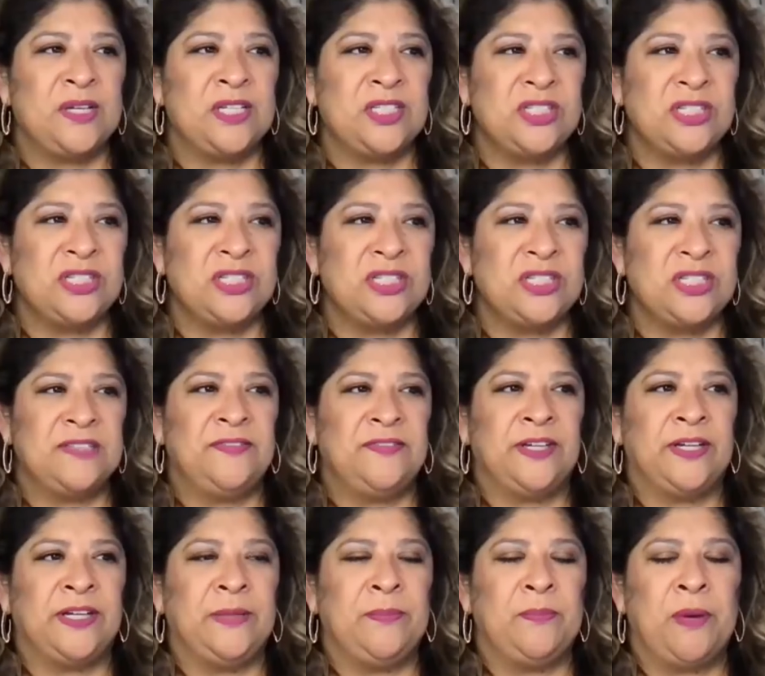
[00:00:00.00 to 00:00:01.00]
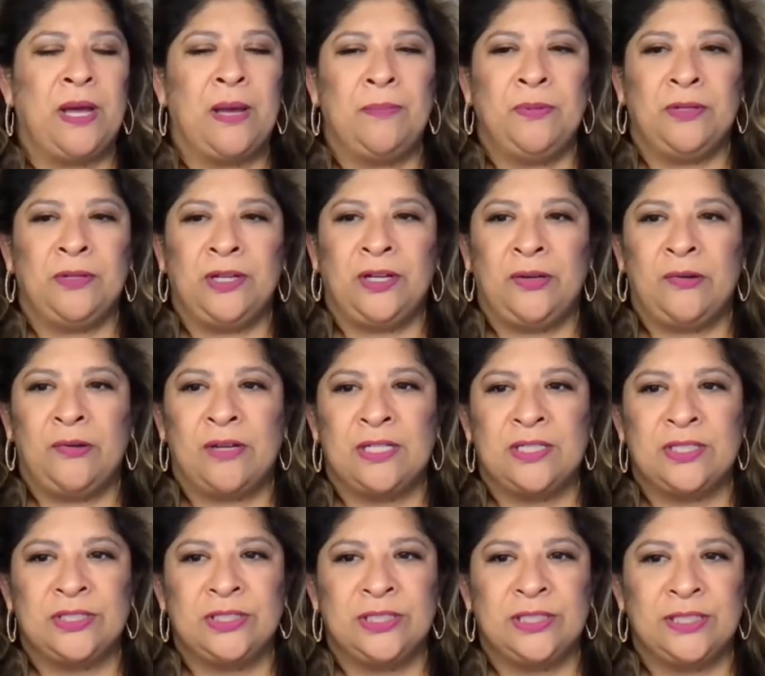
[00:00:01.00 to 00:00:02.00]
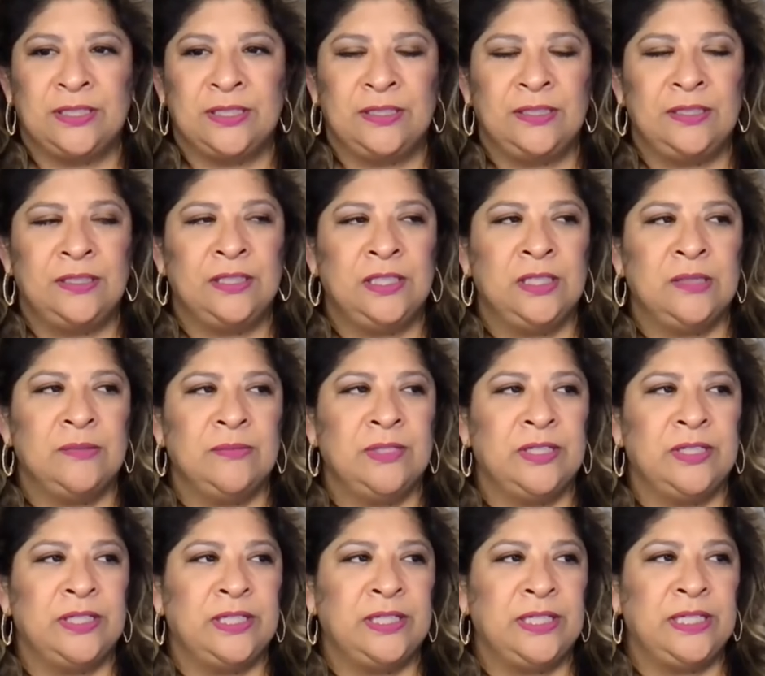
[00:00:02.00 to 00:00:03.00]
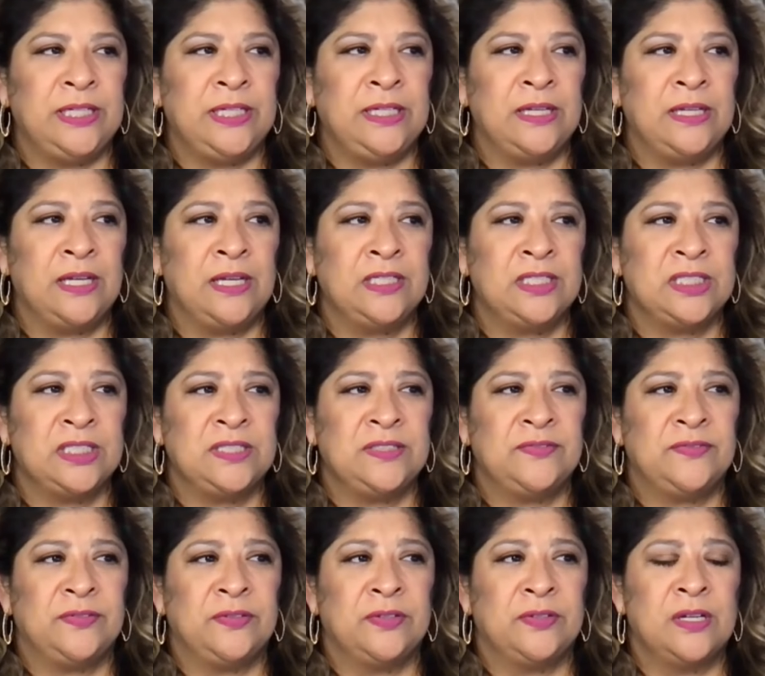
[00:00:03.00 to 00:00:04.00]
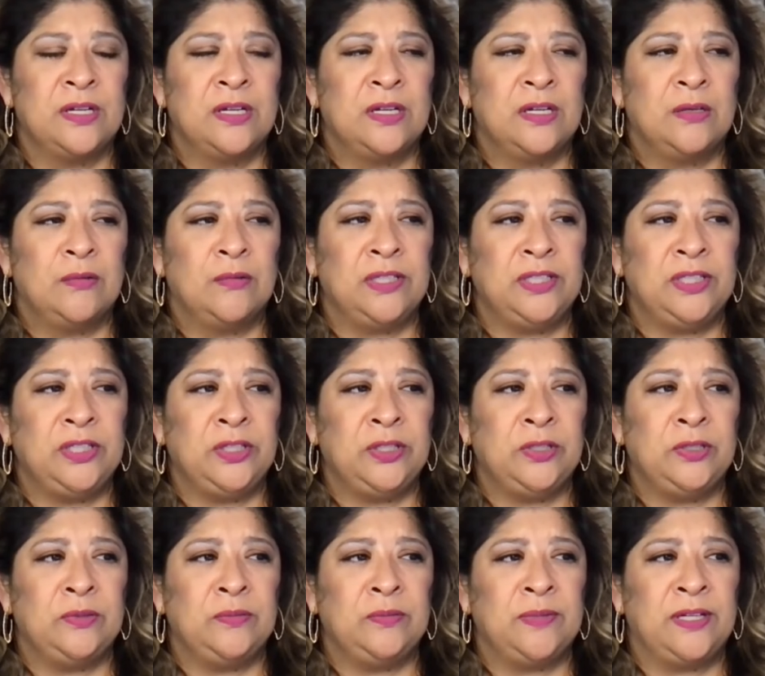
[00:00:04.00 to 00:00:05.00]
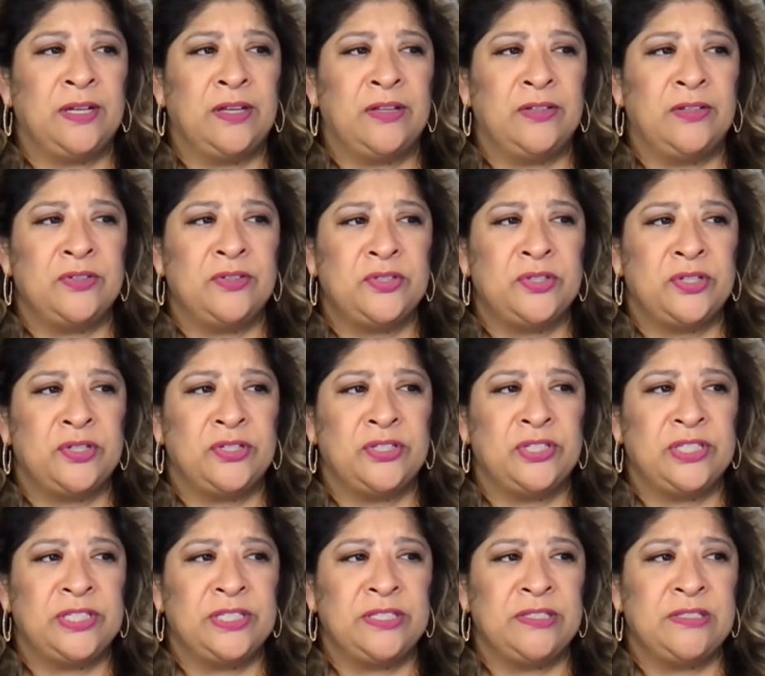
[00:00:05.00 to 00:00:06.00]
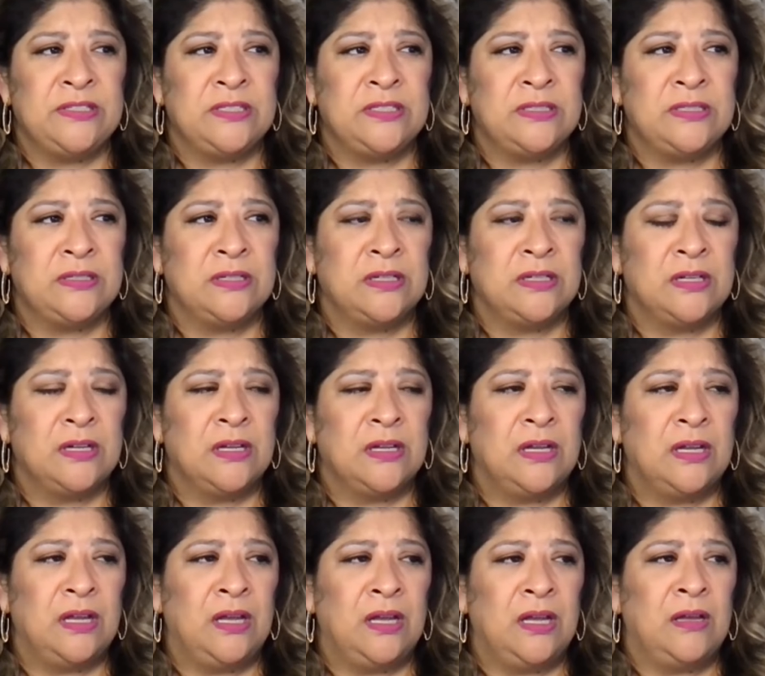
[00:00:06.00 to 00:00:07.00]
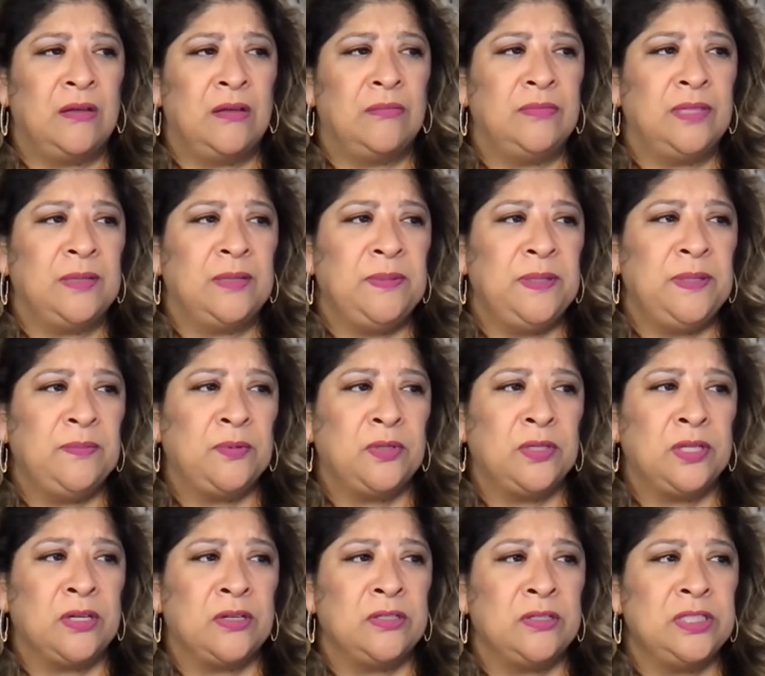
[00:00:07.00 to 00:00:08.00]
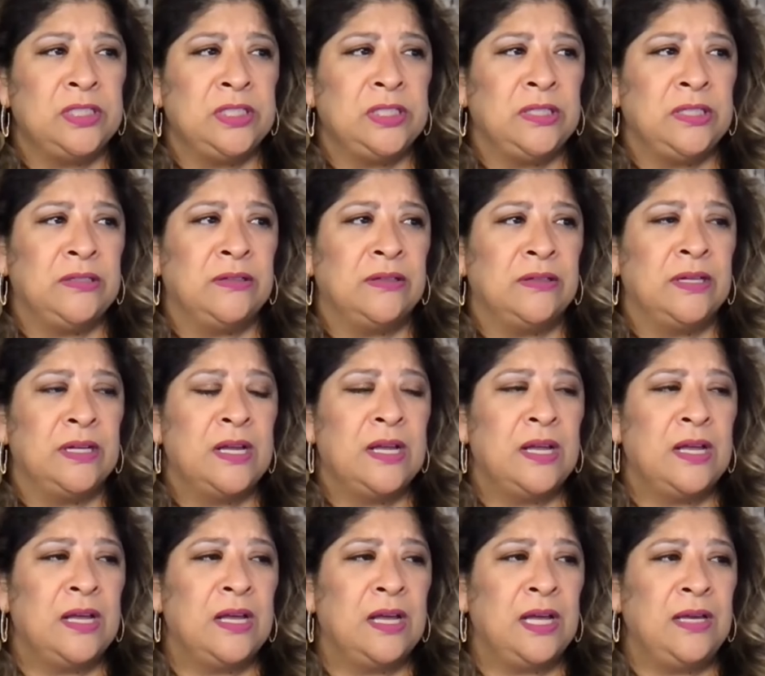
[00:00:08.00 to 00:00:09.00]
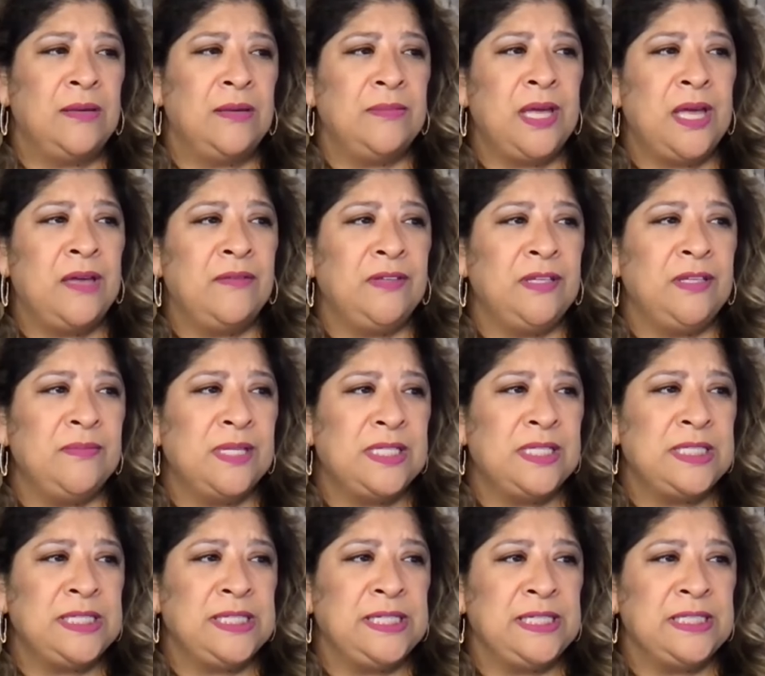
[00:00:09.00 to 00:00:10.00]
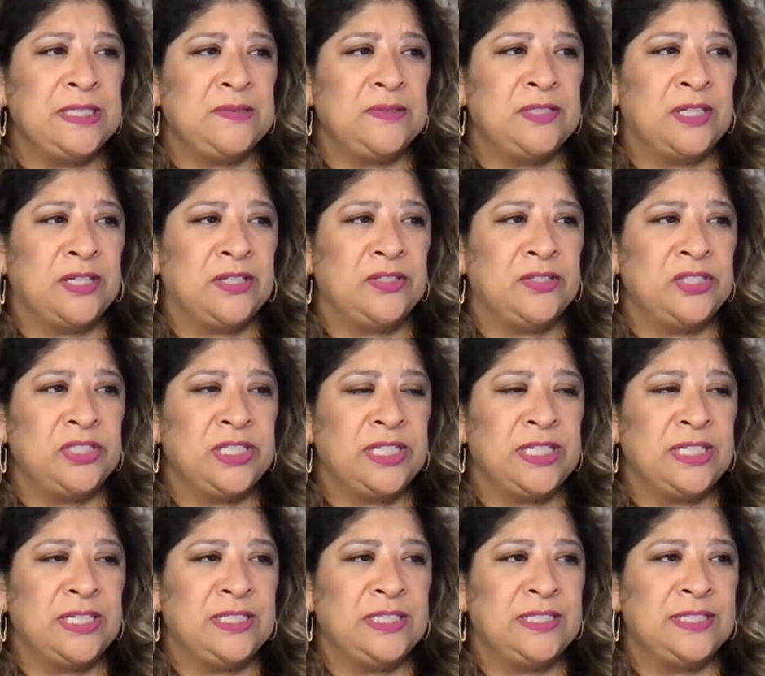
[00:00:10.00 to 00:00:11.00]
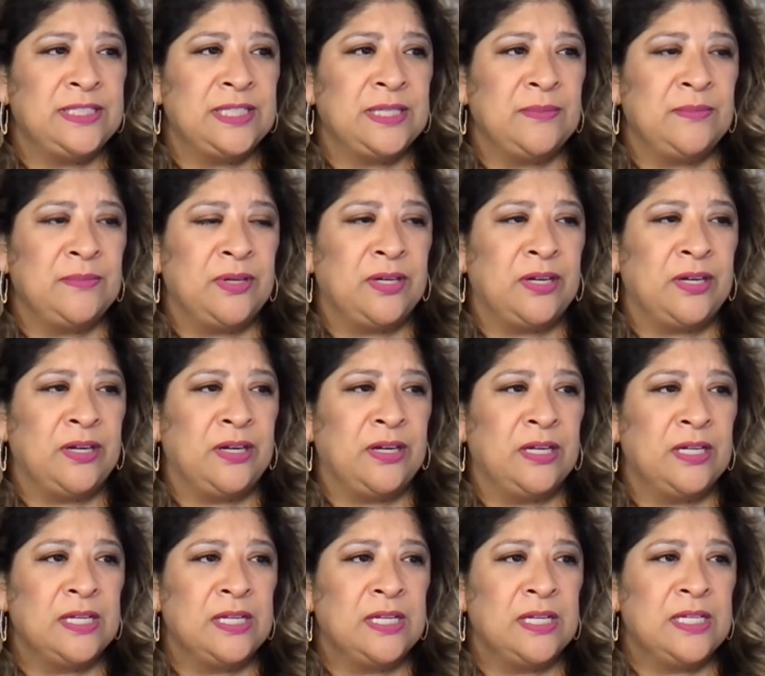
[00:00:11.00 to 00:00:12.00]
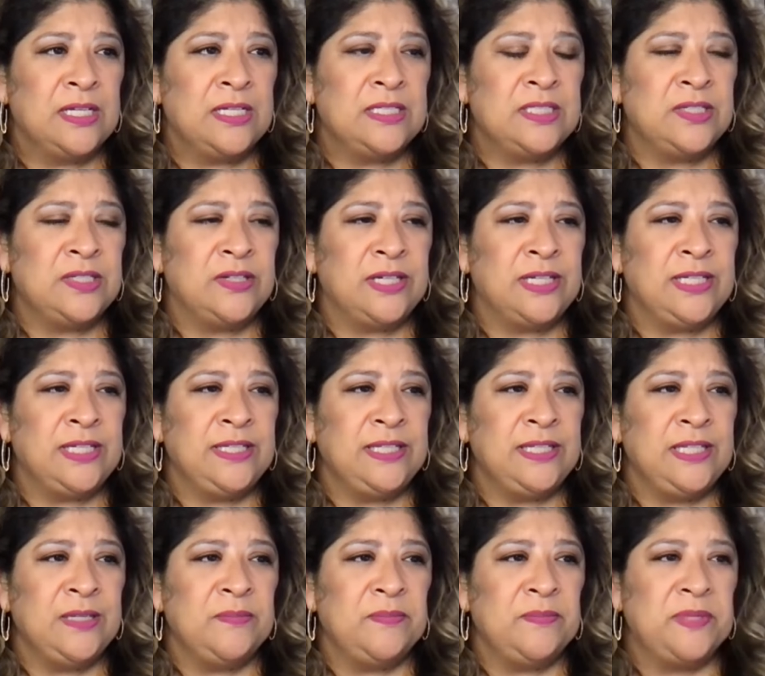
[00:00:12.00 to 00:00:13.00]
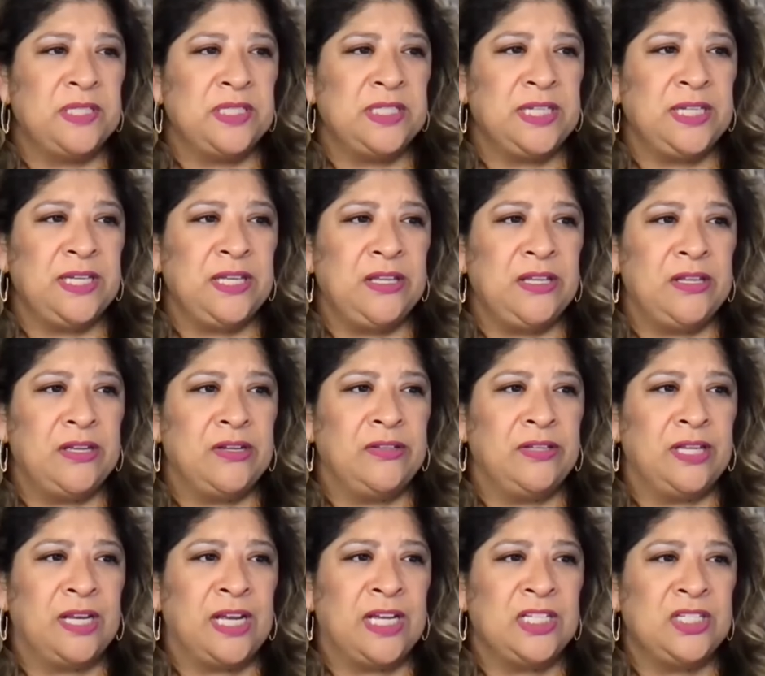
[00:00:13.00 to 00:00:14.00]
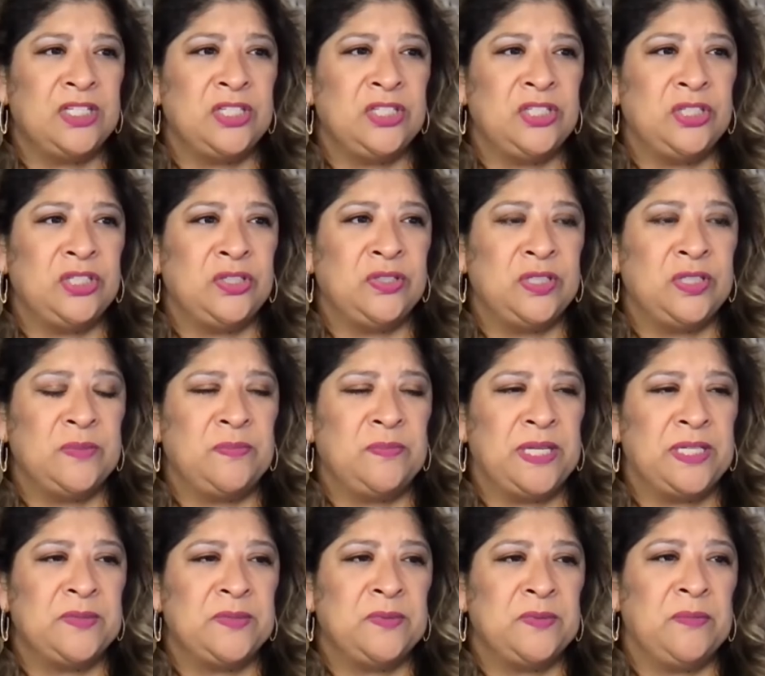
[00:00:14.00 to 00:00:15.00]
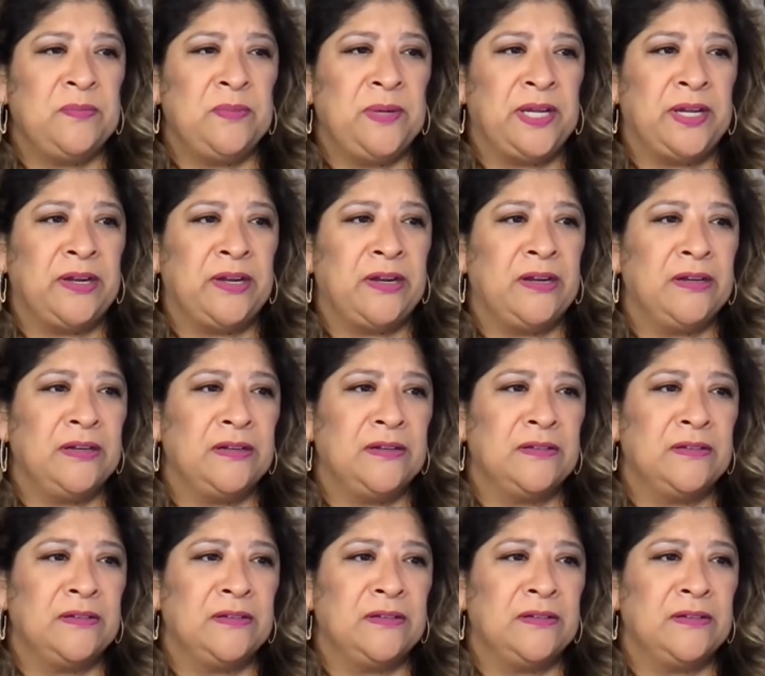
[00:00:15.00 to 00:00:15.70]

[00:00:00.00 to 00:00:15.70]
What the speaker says: question is a very popular question in the community, not just with you, but other surgeons that people go to. I'm having Matisse with Dr. Chen in December. Is there anything in particular that I should do to best prepare?